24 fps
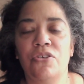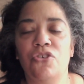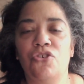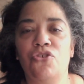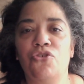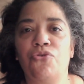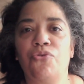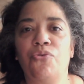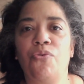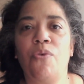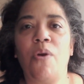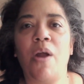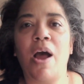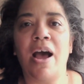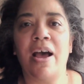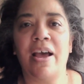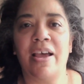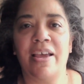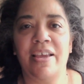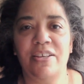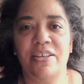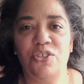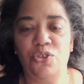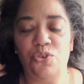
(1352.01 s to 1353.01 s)

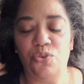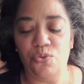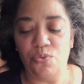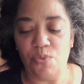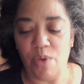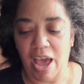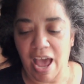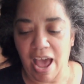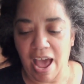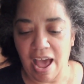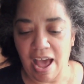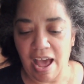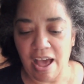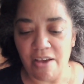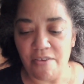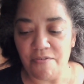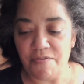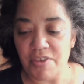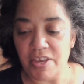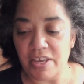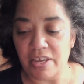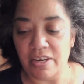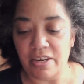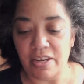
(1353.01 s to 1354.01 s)
try to
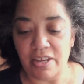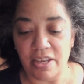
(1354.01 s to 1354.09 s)
have it.